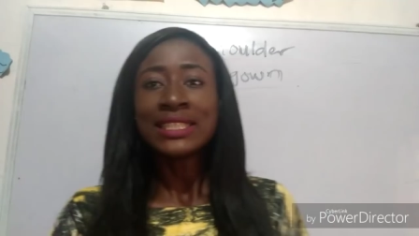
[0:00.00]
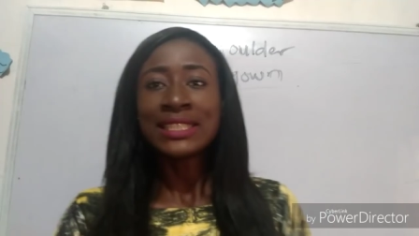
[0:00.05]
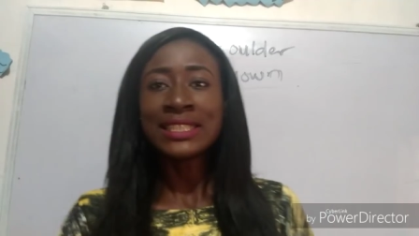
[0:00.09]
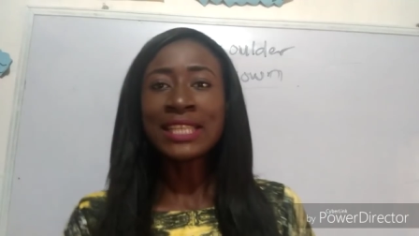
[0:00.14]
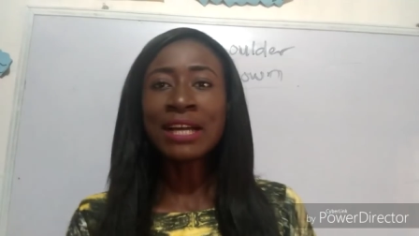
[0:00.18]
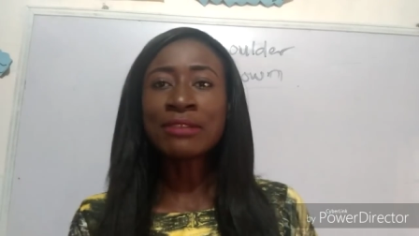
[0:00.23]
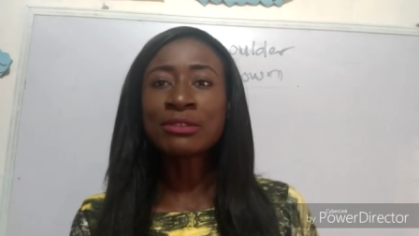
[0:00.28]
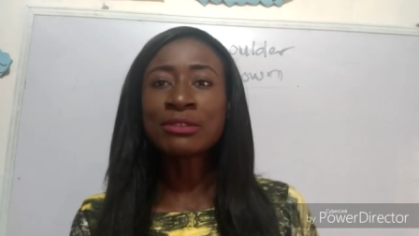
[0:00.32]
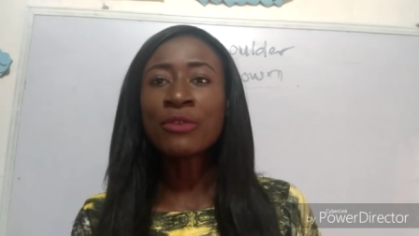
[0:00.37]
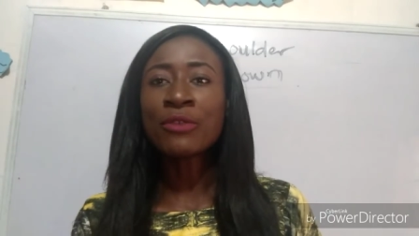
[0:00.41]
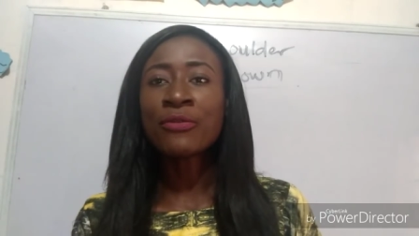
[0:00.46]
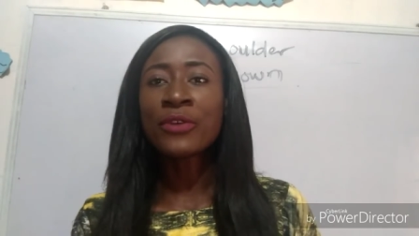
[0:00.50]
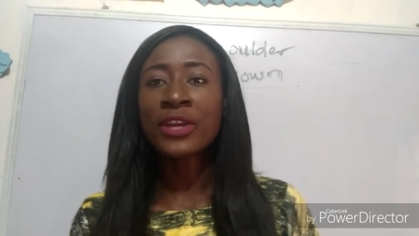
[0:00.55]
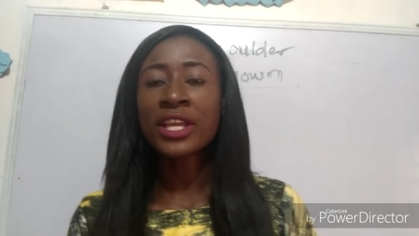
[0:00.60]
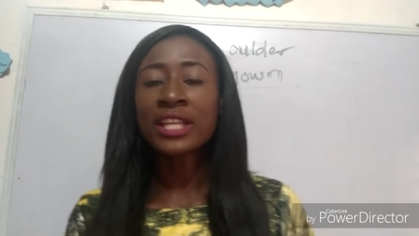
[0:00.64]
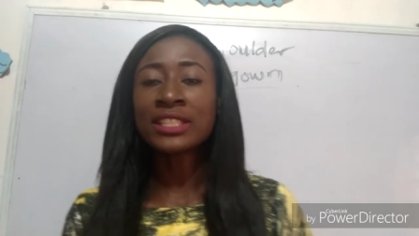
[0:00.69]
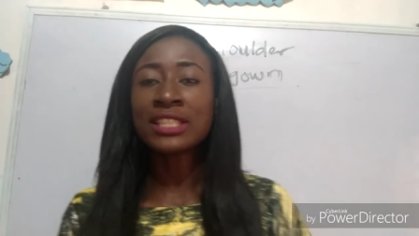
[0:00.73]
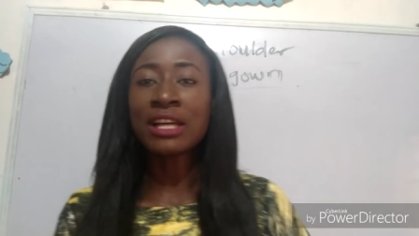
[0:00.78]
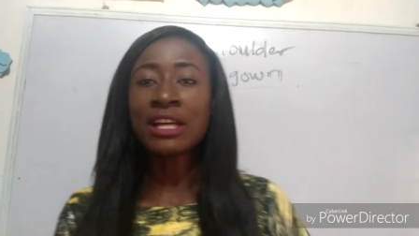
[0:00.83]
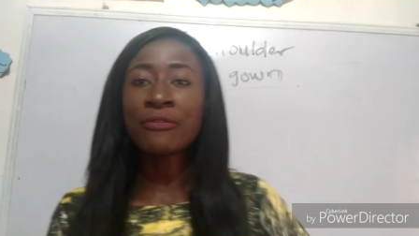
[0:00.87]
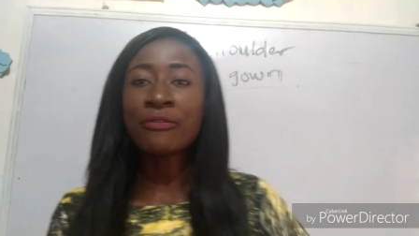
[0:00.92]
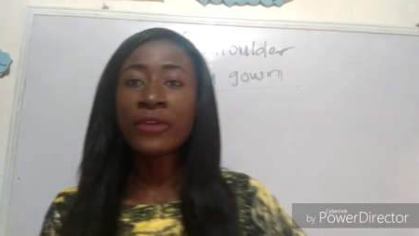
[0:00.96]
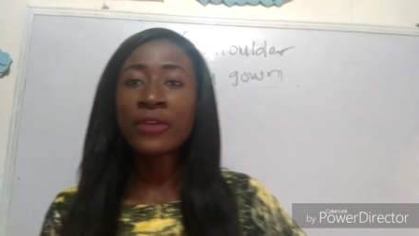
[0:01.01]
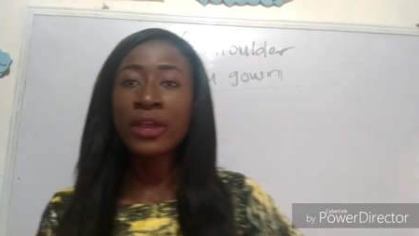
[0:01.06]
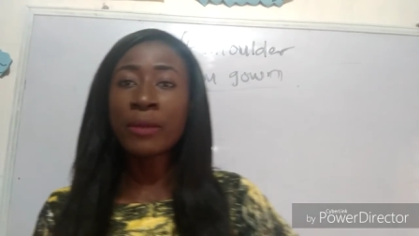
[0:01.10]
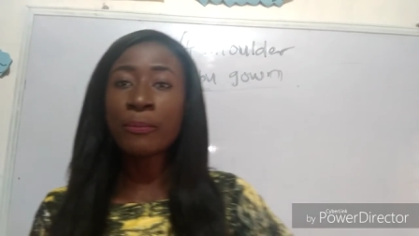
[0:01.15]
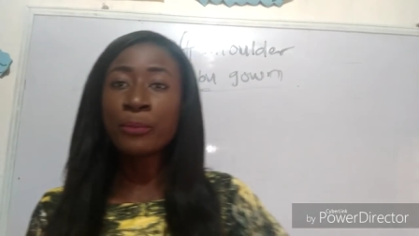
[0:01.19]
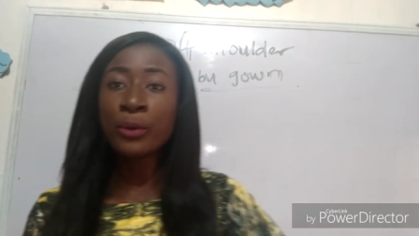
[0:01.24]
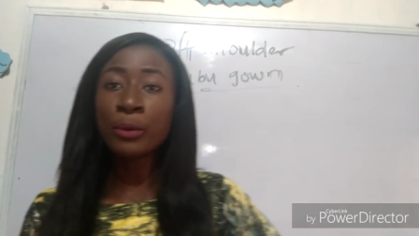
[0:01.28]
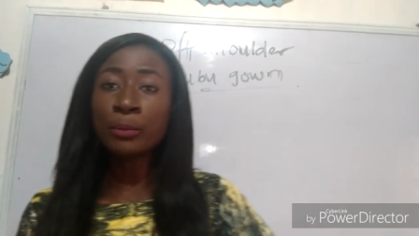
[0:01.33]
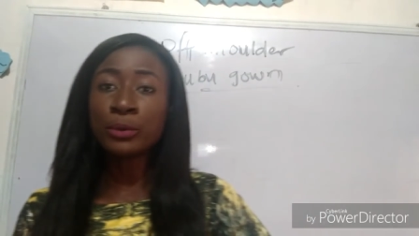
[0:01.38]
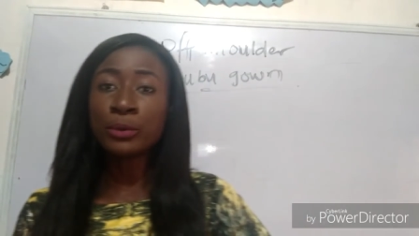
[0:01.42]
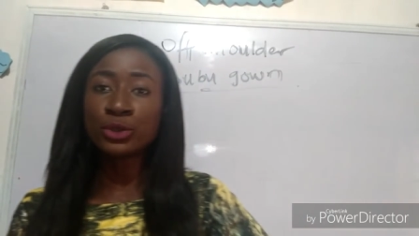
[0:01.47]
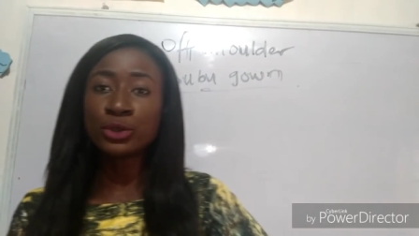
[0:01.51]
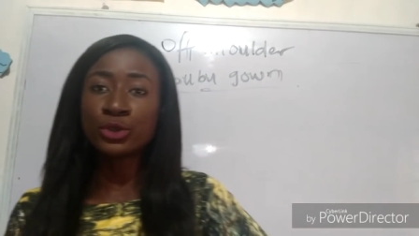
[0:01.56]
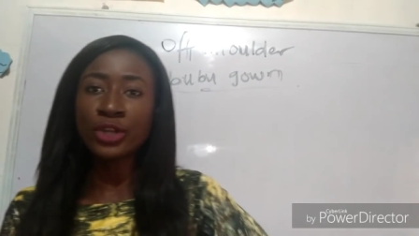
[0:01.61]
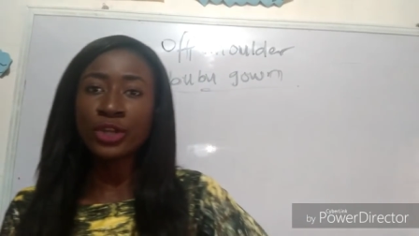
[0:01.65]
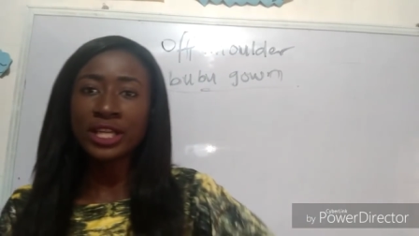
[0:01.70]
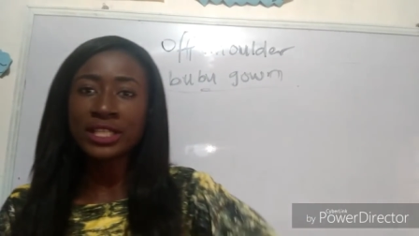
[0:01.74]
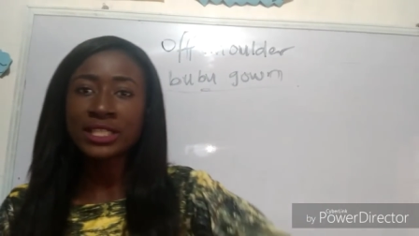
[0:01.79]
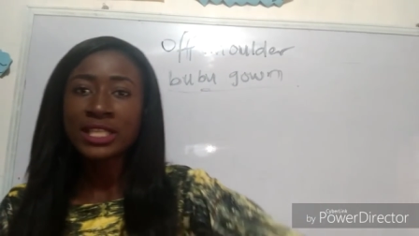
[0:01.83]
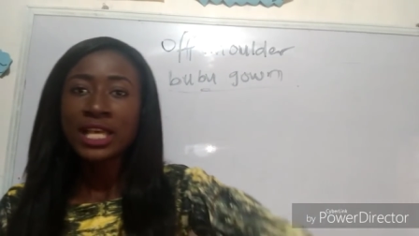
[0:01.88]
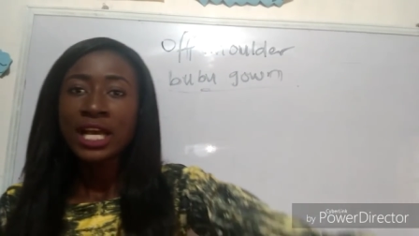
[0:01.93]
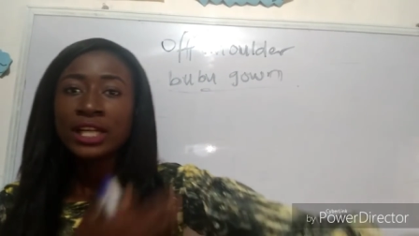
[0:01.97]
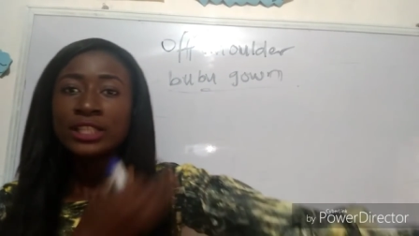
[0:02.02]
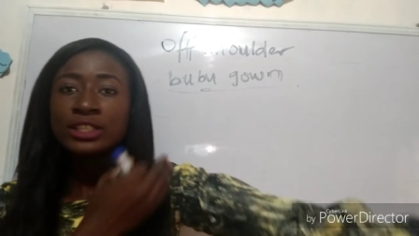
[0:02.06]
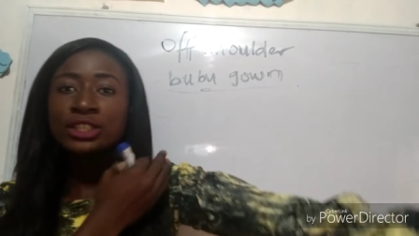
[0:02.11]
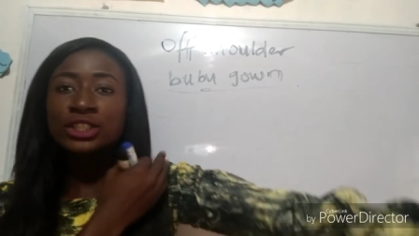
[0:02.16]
Now don't forget that for a bubu dress,